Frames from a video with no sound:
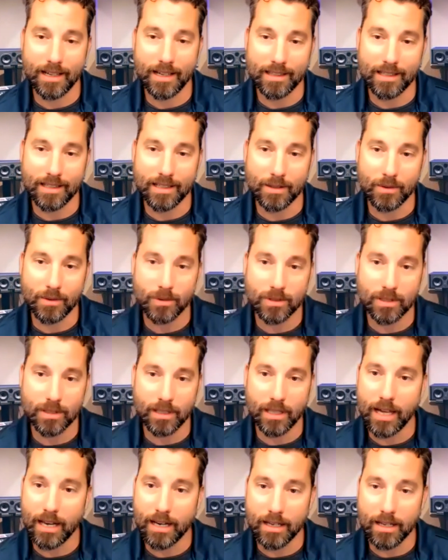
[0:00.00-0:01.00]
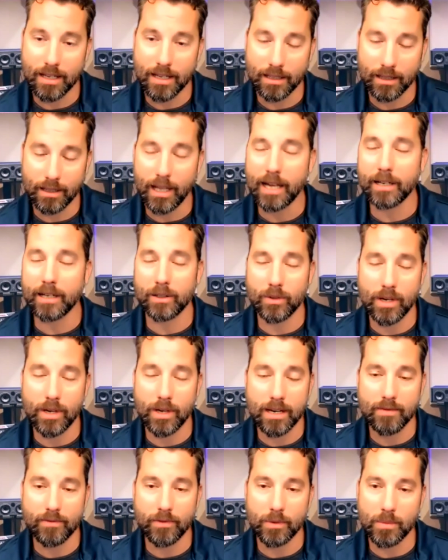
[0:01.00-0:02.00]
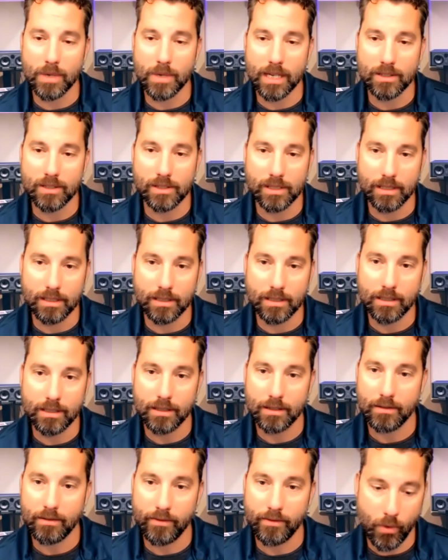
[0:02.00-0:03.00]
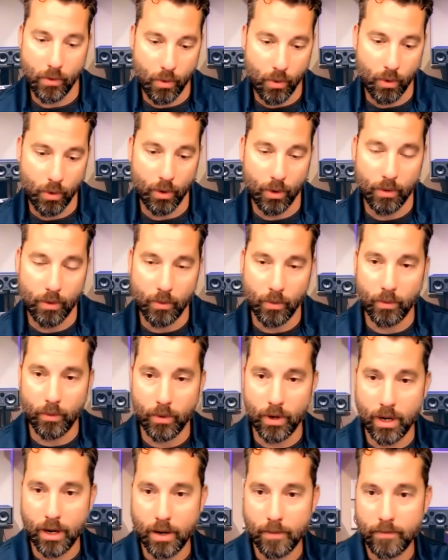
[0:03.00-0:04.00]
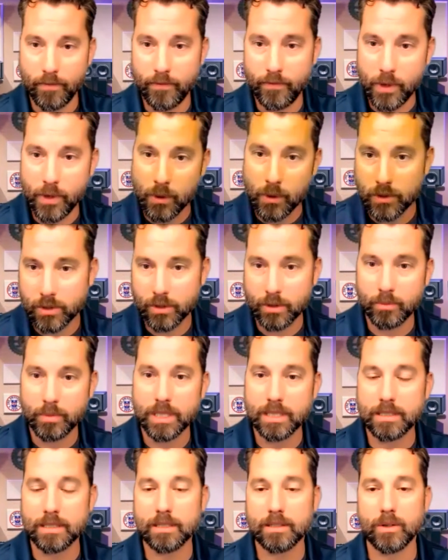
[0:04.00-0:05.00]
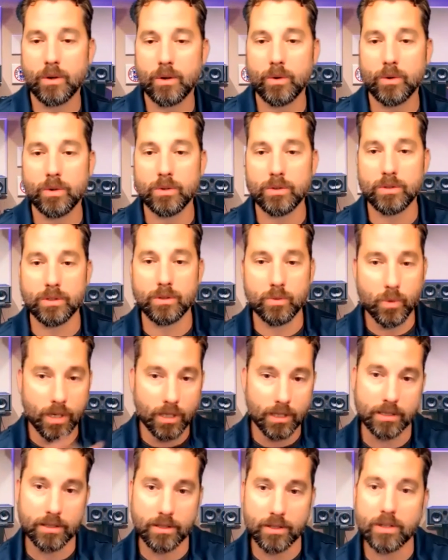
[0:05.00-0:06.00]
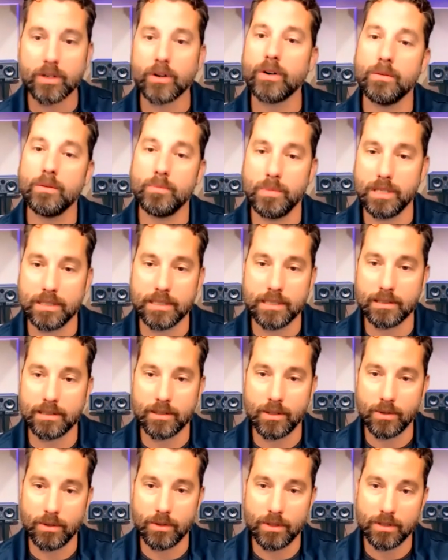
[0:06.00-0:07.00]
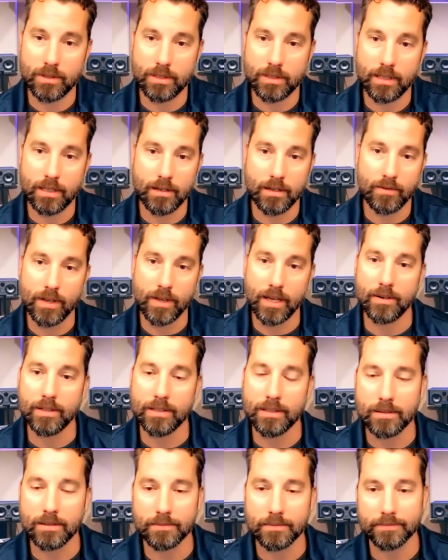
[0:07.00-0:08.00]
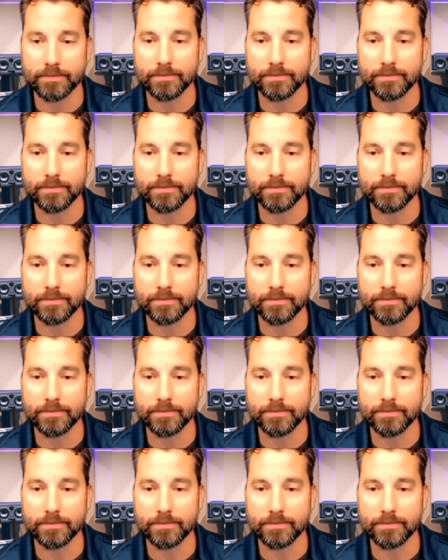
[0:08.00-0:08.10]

I think it was a lot of a lot of great information, for uh, future business owners as well as current business owners that are veterans.